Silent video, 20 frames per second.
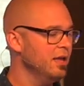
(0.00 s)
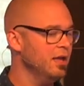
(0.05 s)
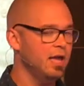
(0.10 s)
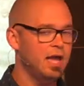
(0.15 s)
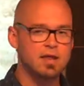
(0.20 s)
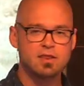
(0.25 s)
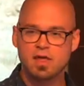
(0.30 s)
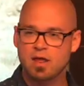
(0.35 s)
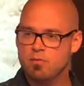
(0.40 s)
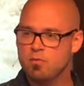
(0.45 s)

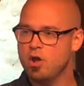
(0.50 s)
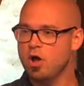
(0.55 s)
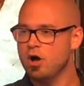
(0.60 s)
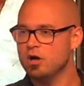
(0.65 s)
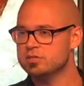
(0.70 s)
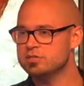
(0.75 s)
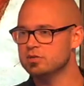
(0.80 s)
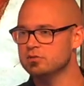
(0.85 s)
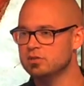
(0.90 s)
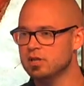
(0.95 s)
And then we
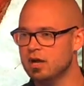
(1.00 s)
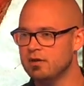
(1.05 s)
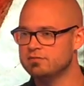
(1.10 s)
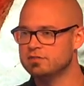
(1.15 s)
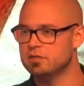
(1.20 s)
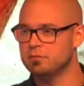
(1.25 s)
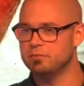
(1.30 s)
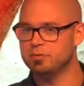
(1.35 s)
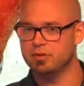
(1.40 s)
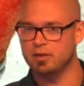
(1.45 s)
also loved
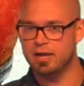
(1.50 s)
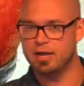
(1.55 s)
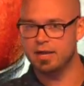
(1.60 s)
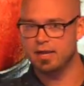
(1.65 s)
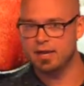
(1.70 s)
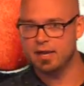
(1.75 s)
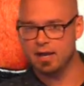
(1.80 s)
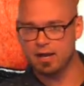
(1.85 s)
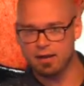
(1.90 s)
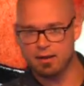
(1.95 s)
to
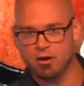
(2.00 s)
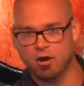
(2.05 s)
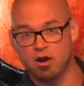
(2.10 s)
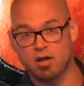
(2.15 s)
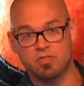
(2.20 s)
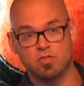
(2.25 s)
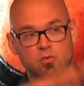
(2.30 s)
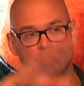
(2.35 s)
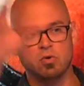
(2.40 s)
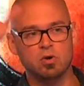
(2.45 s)
play
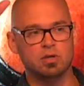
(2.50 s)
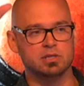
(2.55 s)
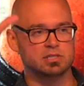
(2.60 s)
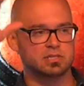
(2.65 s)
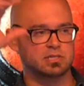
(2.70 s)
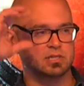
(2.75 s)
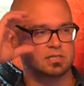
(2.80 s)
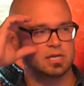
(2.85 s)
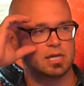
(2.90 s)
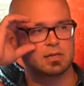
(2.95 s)
in the woods,
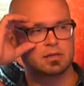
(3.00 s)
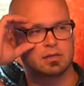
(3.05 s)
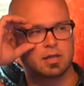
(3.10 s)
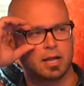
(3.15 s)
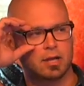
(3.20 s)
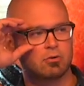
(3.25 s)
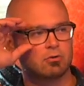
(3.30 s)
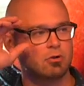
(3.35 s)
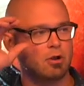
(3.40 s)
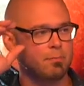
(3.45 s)
because I
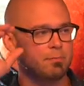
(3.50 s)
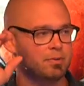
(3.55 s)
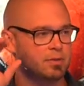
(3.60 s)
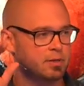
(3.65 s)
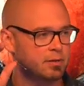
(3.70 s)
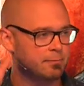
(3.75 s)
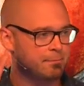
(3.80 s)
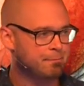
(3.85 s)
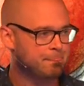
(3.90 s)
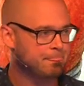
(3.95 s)
grew up
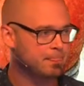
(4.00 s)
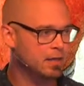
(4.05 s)
in